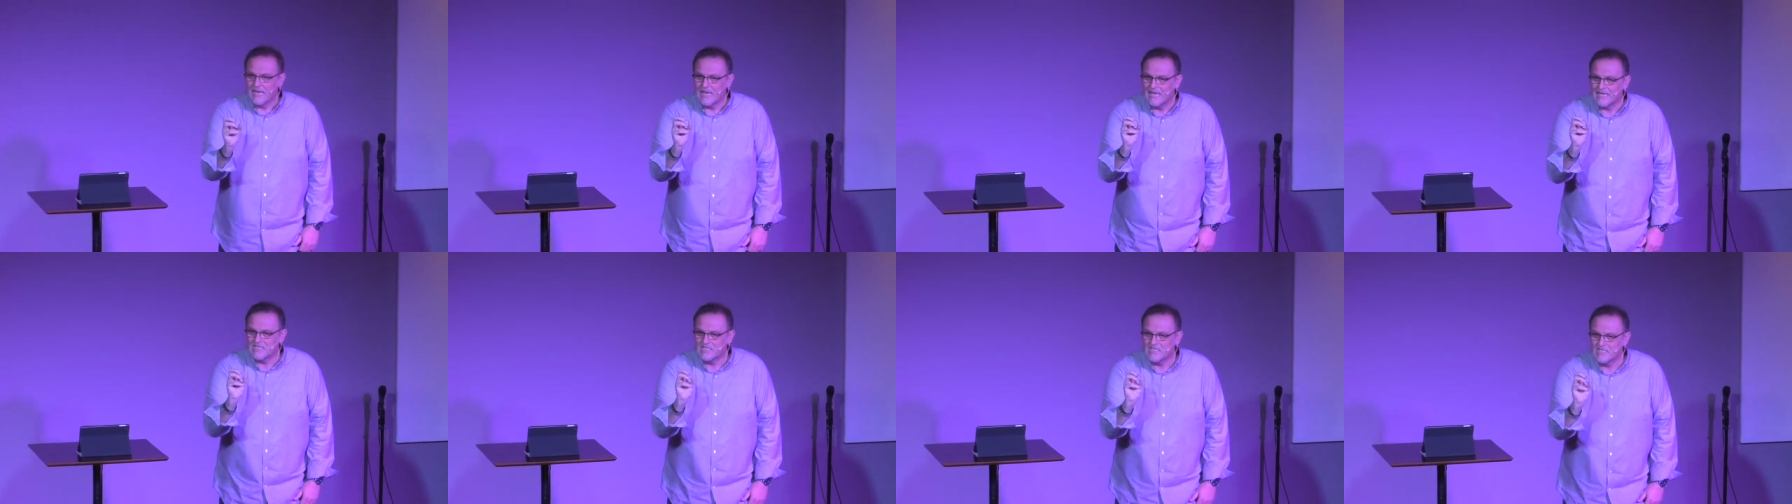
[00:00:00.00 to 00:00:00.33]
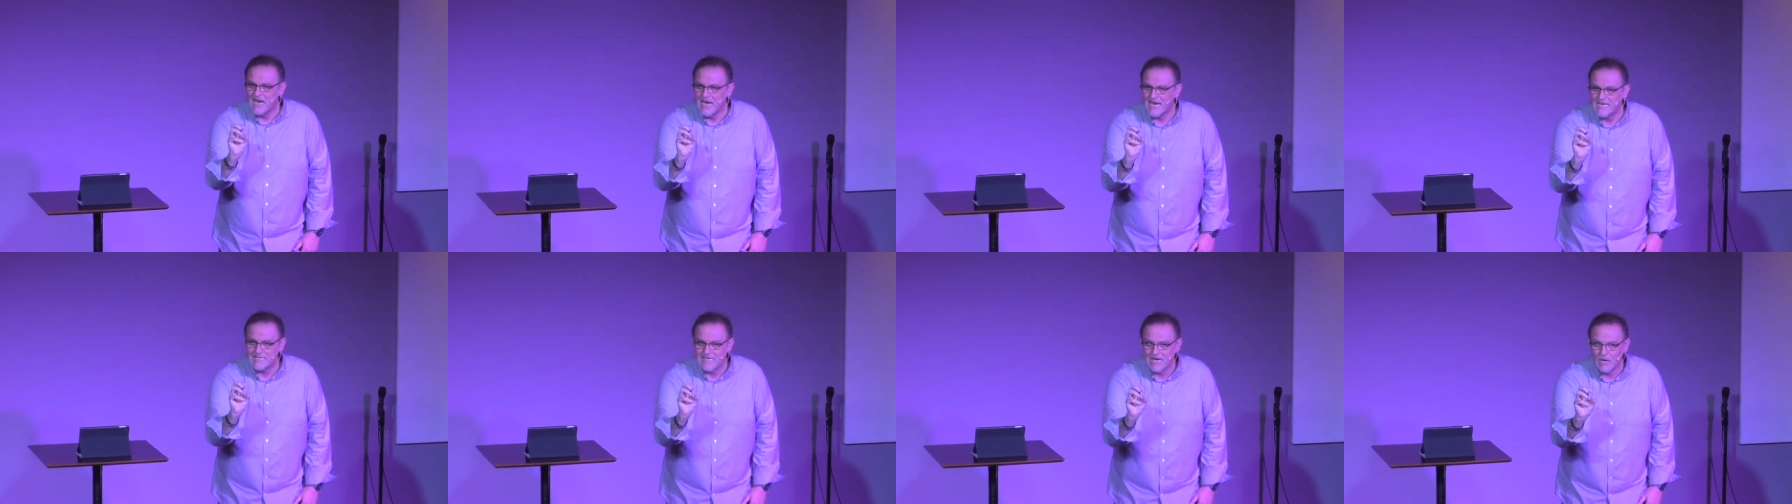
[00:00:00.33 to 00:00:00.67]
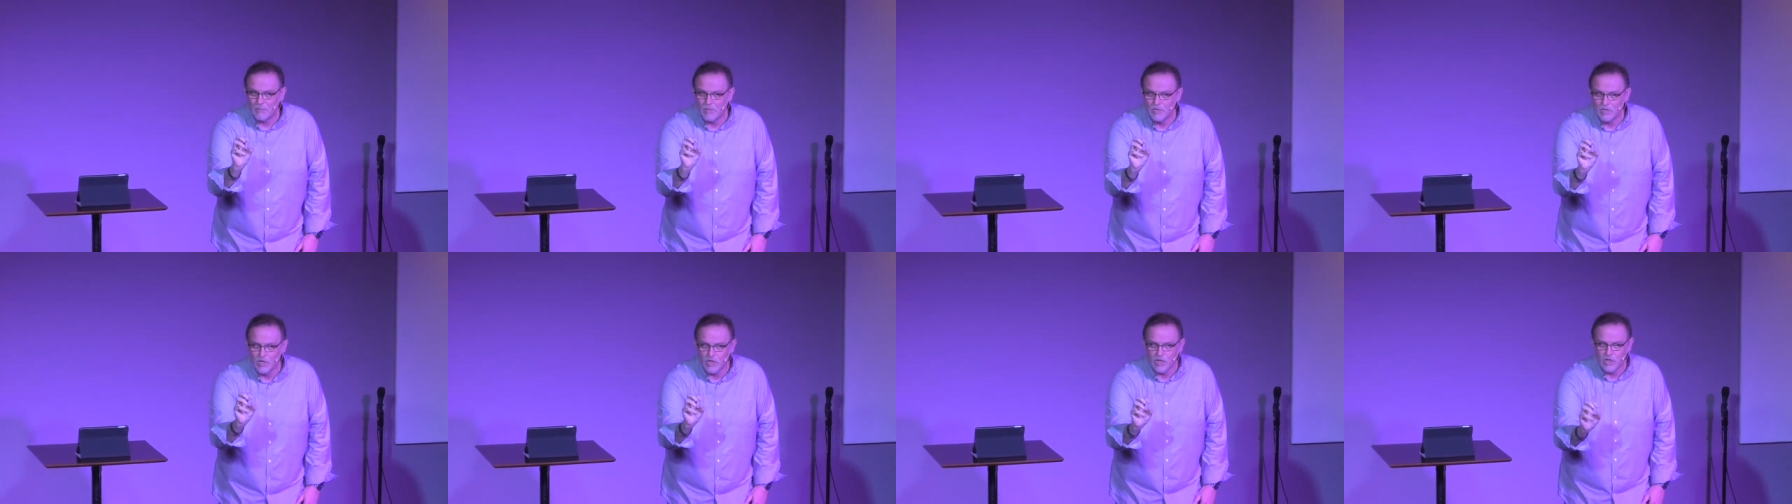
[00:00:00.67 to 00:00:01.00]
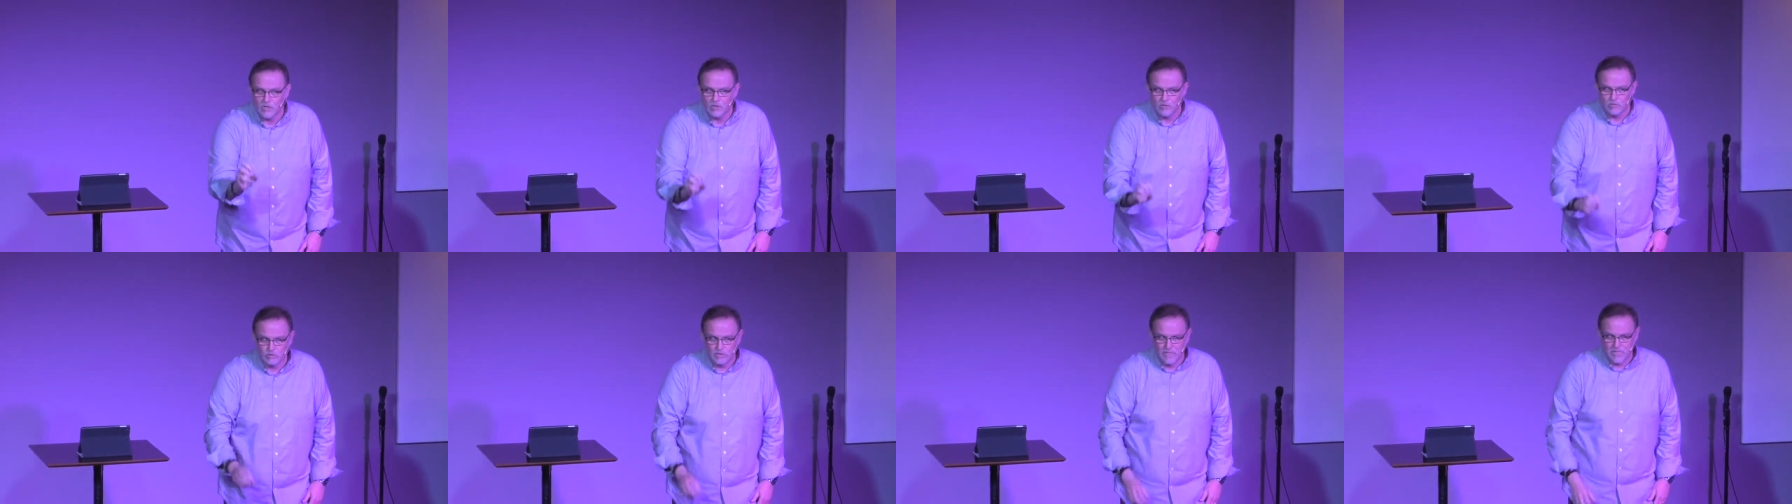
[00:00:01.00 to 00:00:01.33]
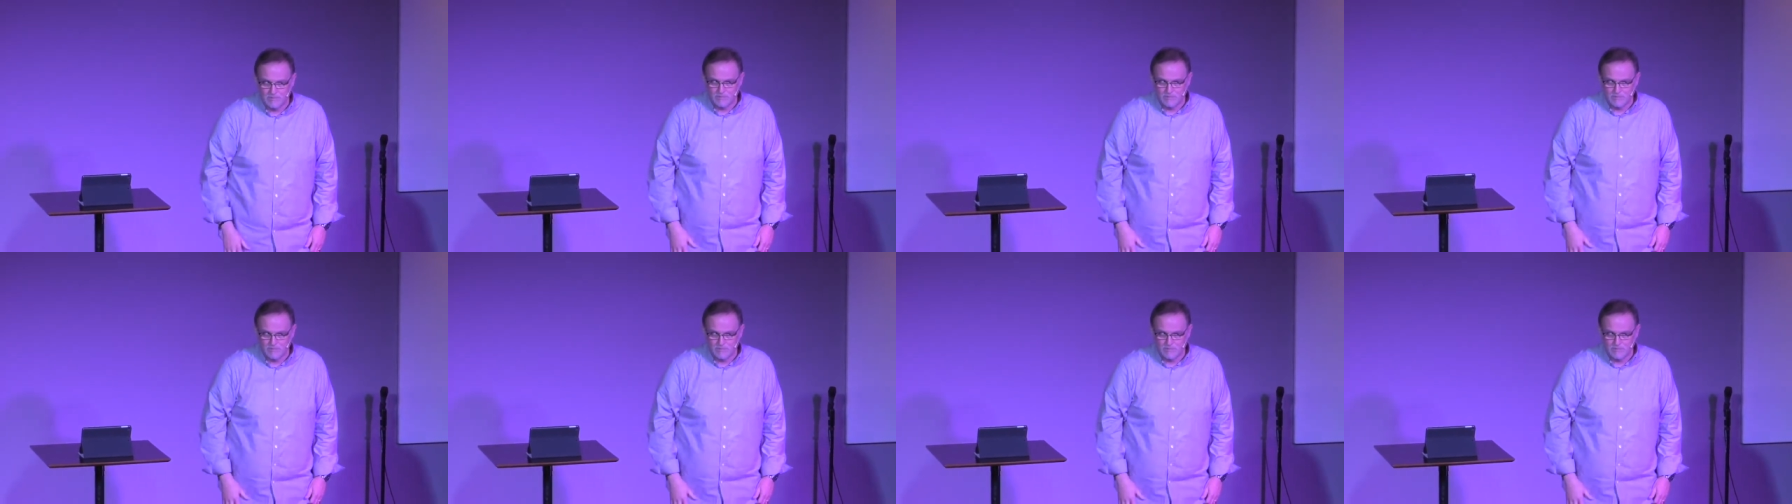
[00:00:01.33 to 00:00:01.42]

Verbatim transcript: let's change how we look at those